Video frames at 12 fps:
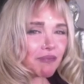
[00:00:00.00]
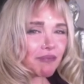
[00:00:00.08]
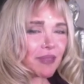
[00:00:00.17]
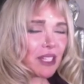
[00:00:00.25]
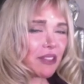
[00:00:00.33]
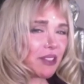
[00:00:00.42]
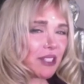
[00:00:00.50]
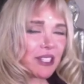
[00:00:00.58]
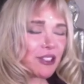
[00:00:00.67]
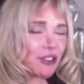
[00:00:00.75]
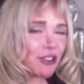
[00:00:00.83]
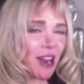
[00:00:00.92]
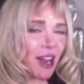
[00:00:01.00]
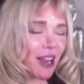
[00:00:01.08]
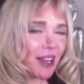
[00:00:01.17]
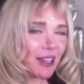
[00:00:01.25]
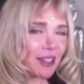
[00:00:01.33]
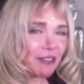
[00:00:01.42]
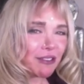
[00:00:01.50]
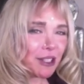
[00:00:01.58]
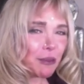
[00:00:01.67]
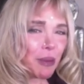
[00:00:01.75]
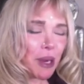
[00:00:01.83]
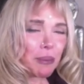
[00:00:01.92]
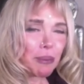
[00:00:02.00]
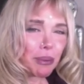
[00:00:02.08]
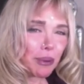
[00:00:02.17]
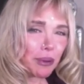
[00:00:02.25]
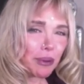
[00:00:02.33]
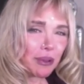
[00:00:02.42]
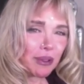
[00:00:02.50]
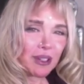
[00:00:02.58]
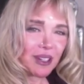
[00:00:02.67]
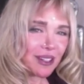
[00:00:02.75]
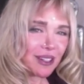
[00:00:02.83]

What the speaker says: give it a try. Read my book.